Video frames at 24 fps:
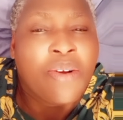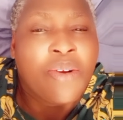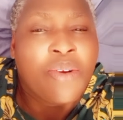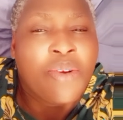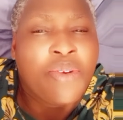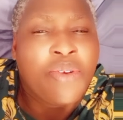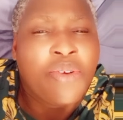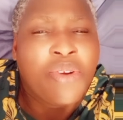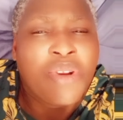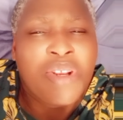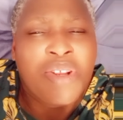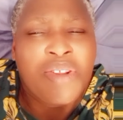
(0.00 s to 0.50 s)

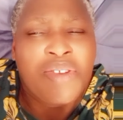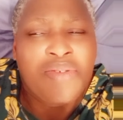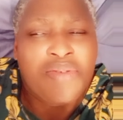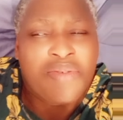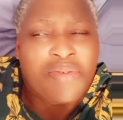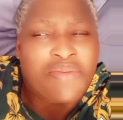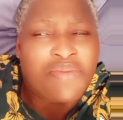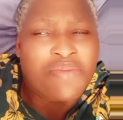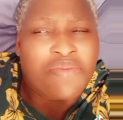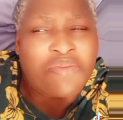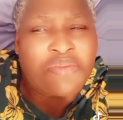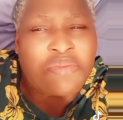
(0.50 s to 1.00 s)
You don't need
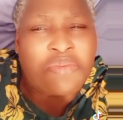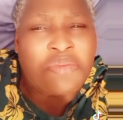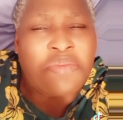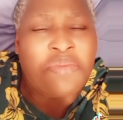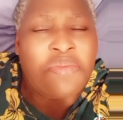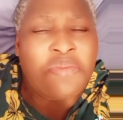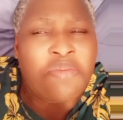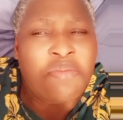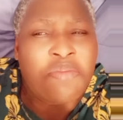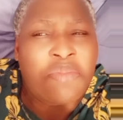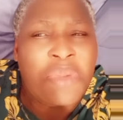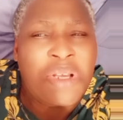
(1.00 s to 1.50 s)
to
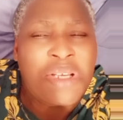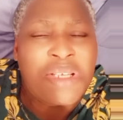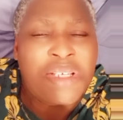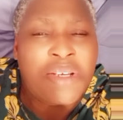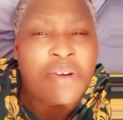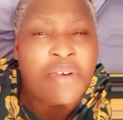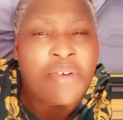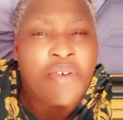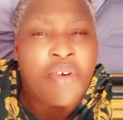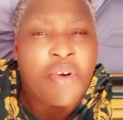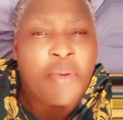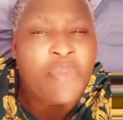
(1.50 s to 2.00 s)
mess
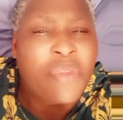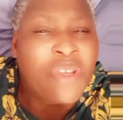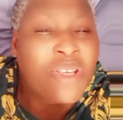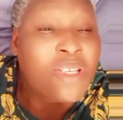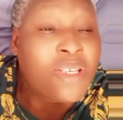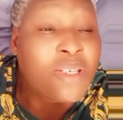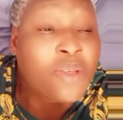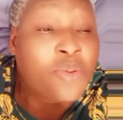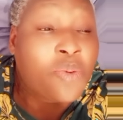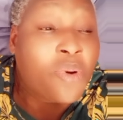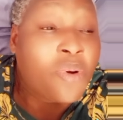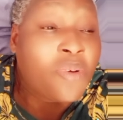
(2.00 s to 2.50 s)
her up. This
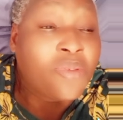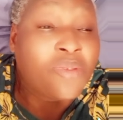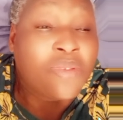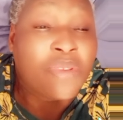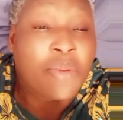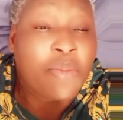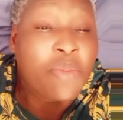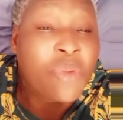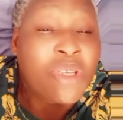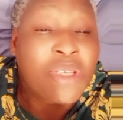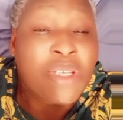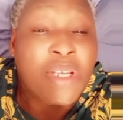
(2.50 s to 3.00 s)
is what the
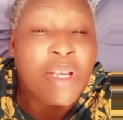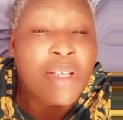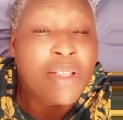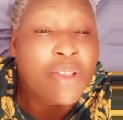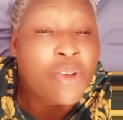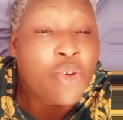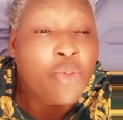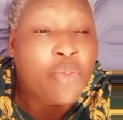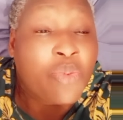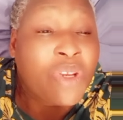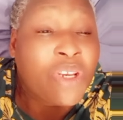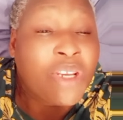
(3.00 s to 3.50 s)
mistake
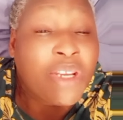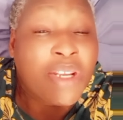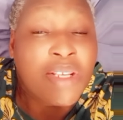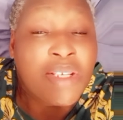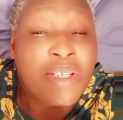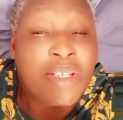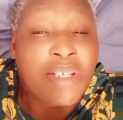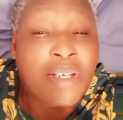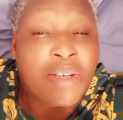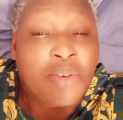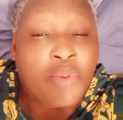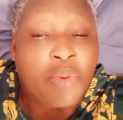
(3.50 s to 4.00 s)
the
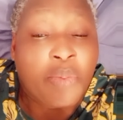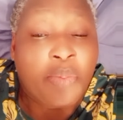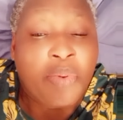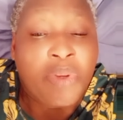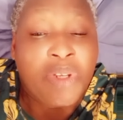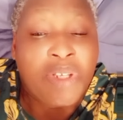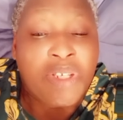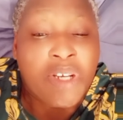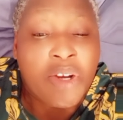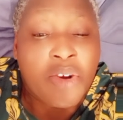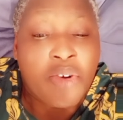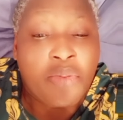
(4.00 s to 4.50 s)
obedience did with
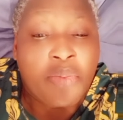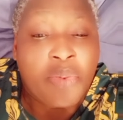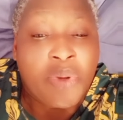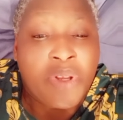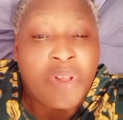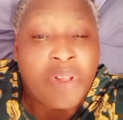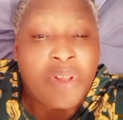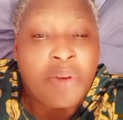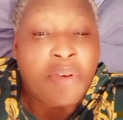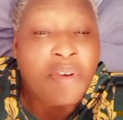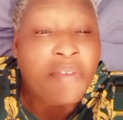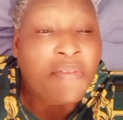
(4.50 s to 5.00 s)
Peter Obi.
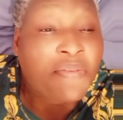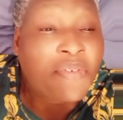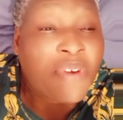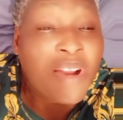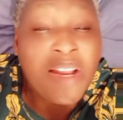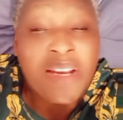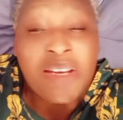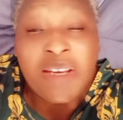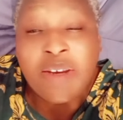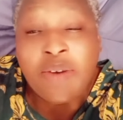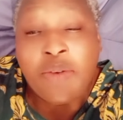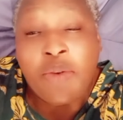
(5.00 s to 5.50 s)
They were
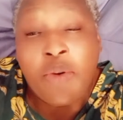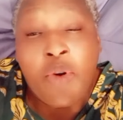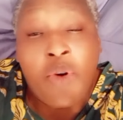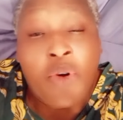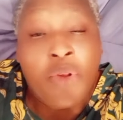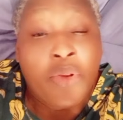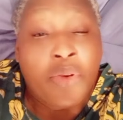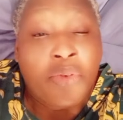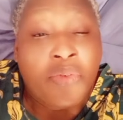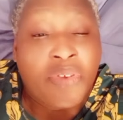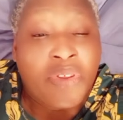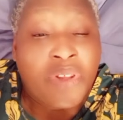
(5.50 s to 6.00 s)
fighting
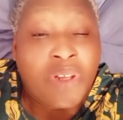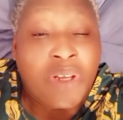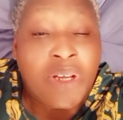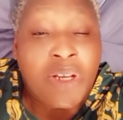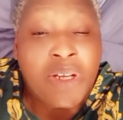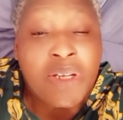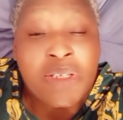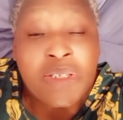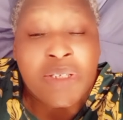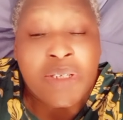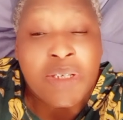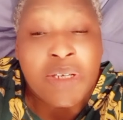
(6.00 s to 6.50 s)
all over the
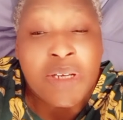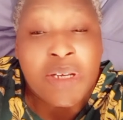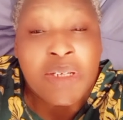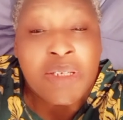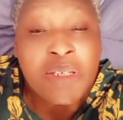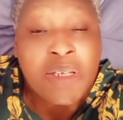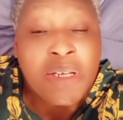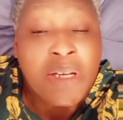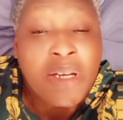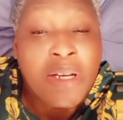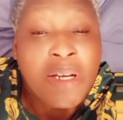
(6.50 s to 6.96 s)
internet.